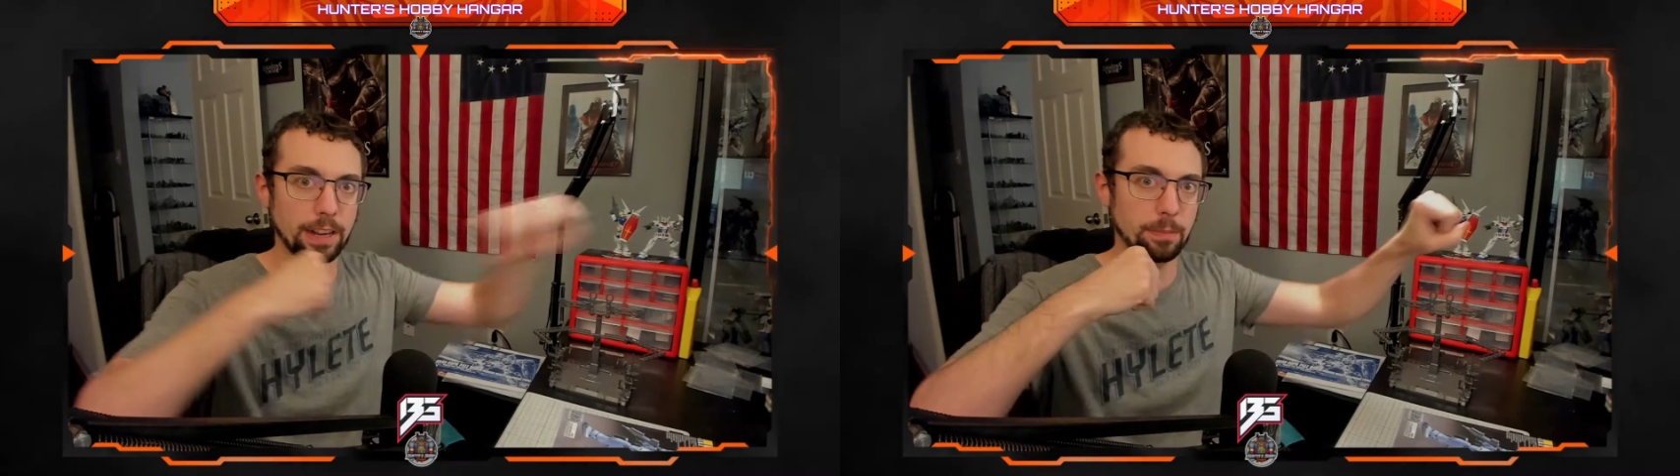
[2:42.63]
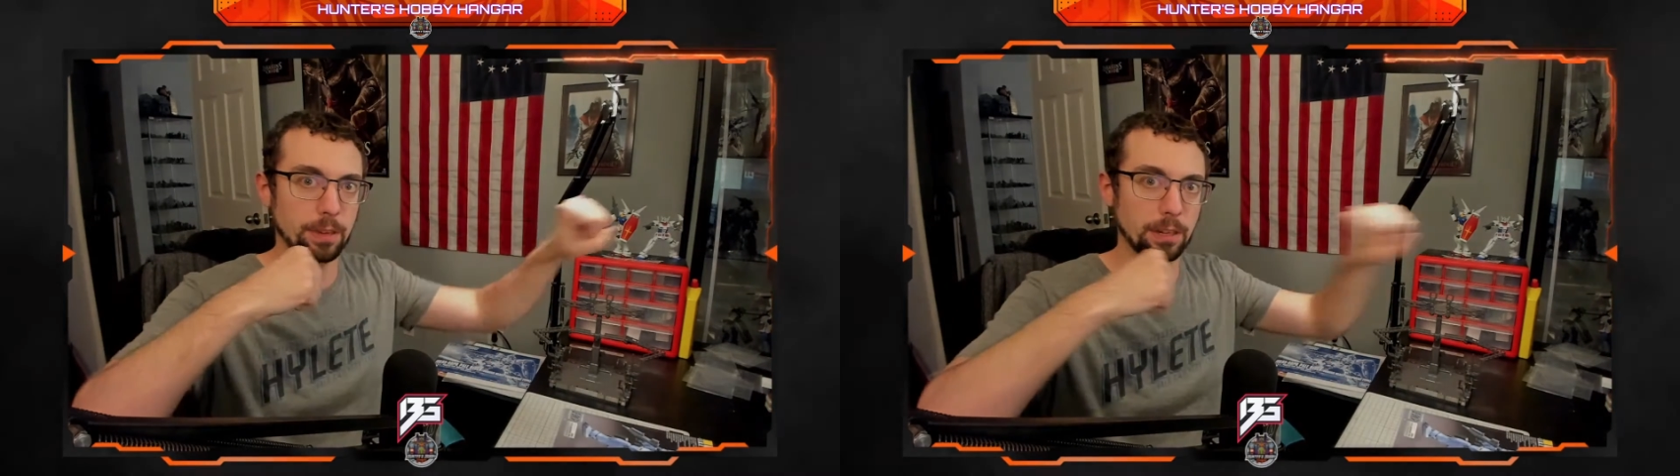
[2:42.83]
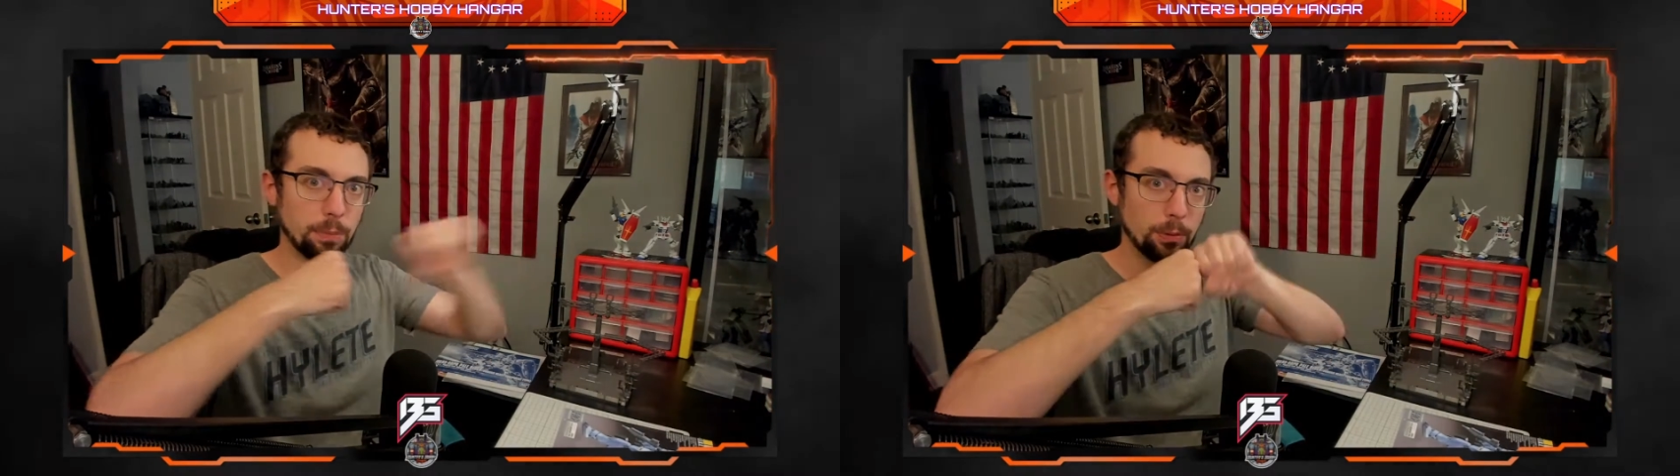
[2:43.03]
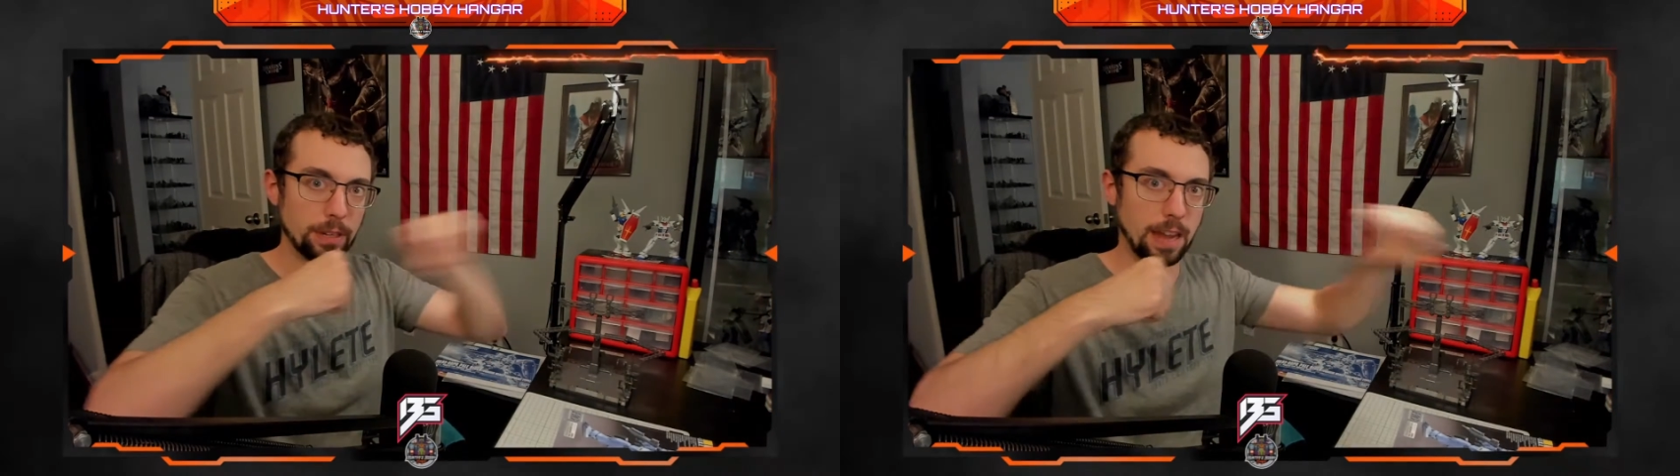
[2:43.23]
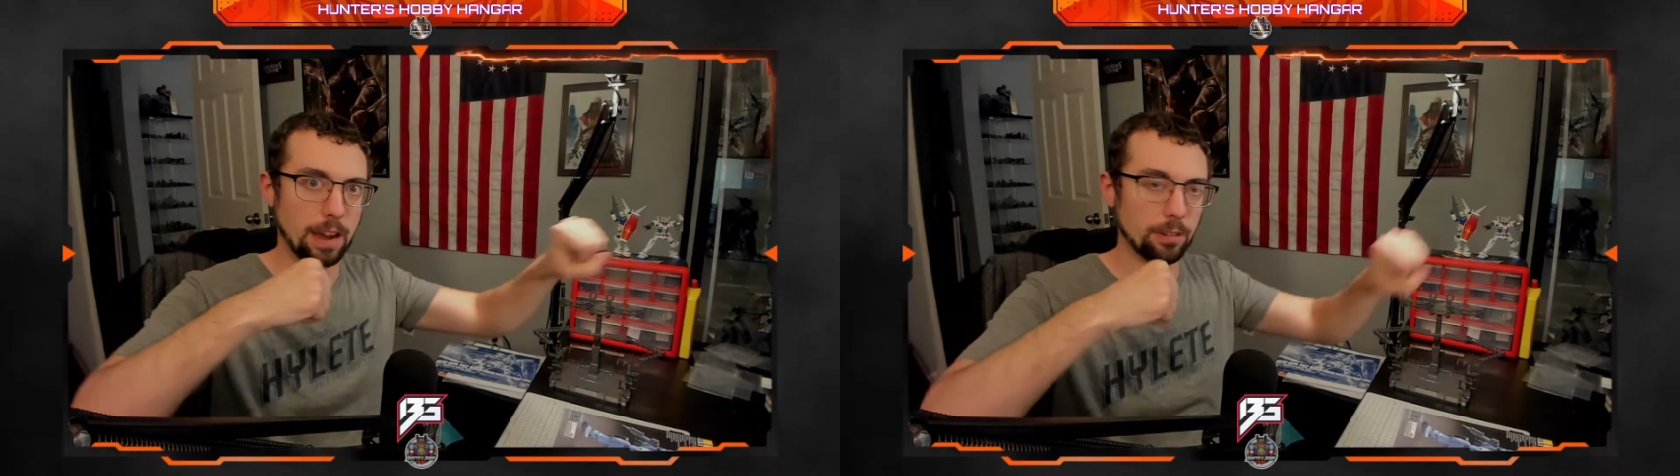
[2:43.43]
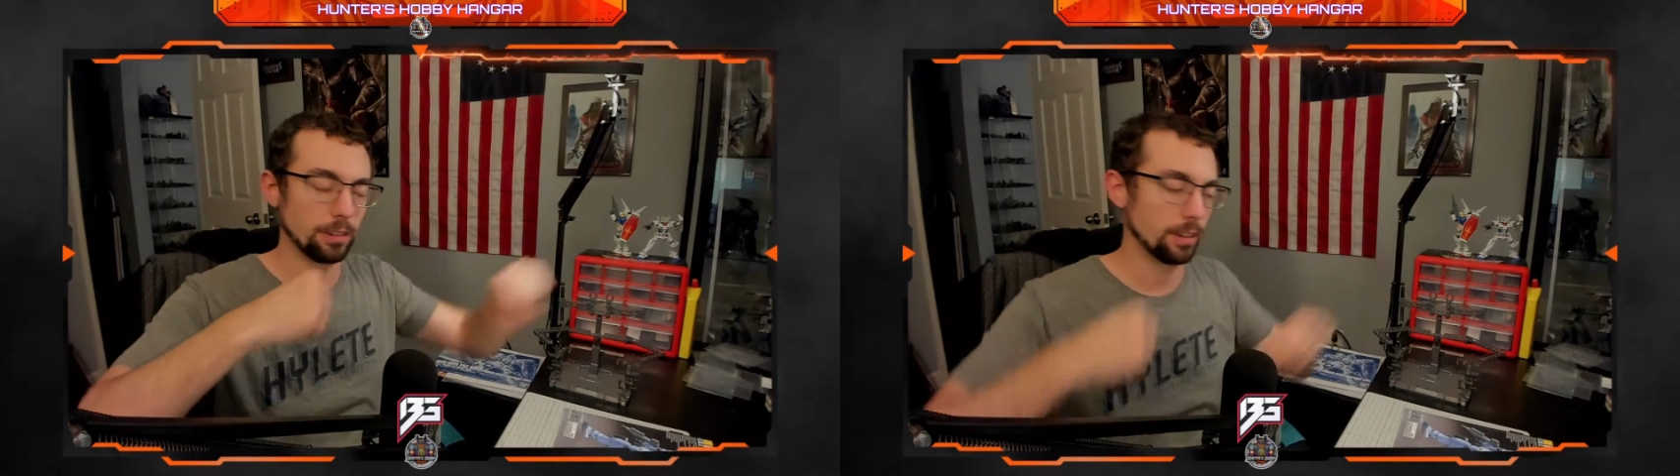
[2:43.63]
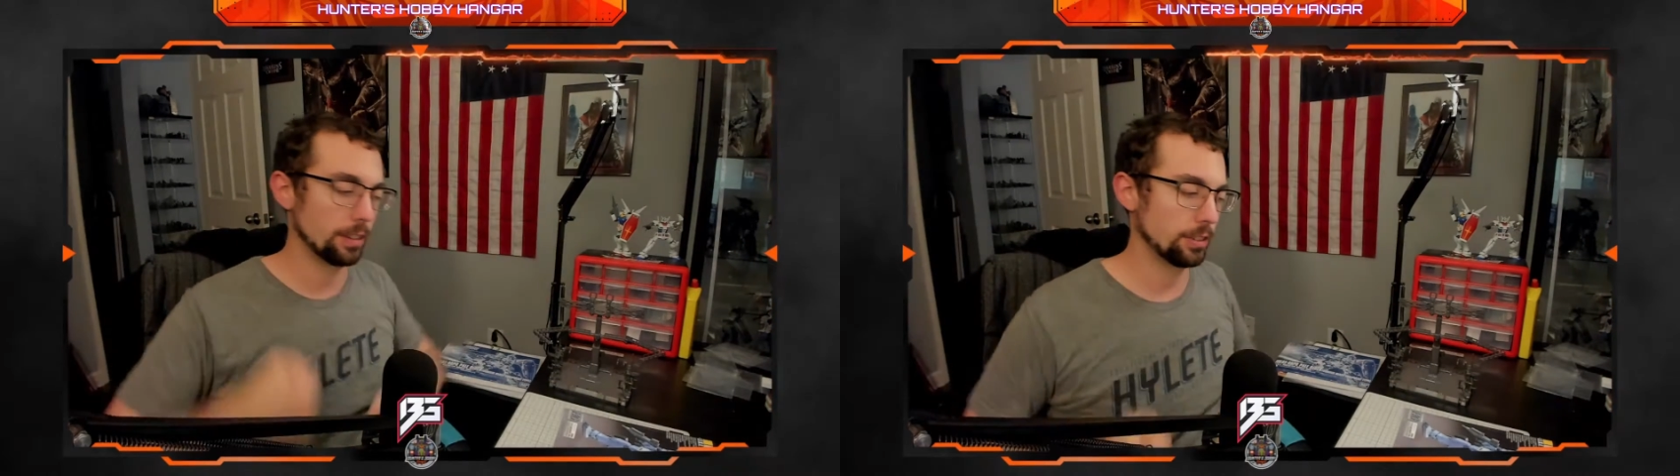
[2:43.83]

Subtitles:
and can be deployed out.